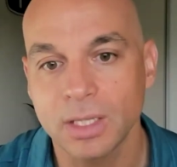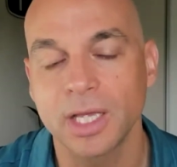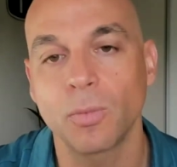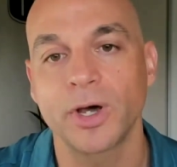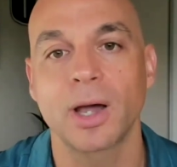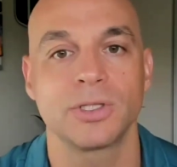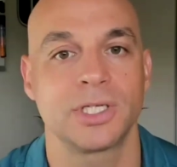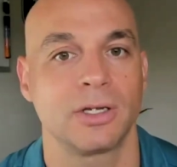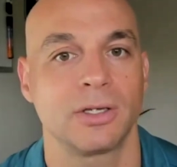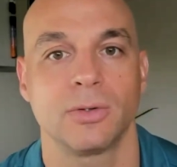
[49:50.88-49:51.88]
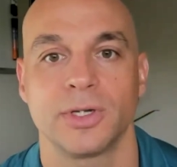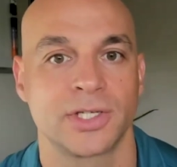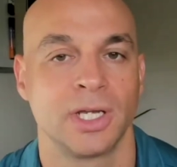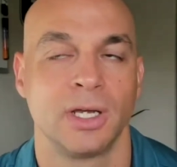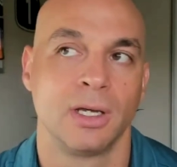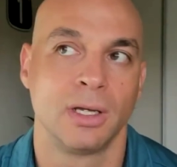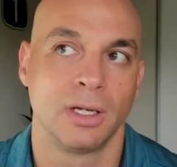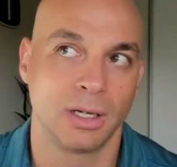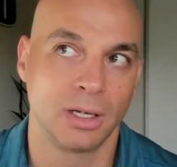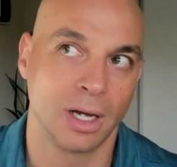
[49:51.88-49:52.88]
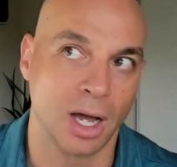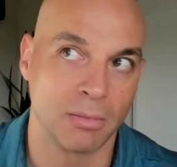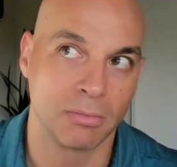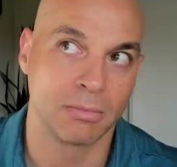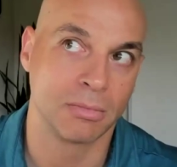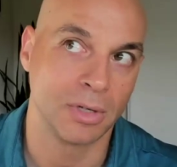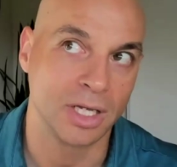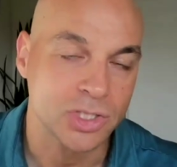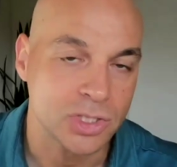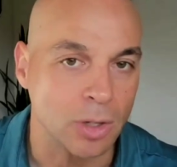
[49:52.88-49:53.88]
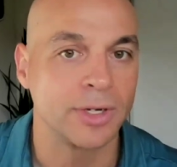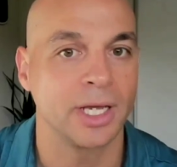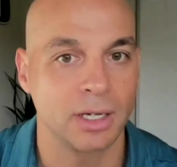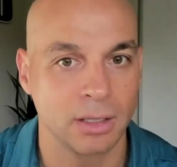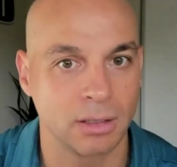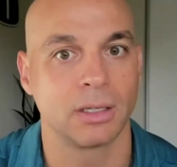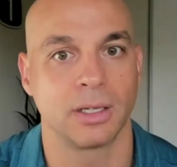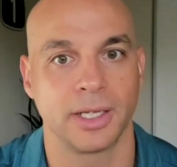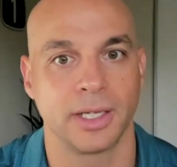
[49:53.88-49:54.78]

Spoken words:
And then what I will tell you is Estonia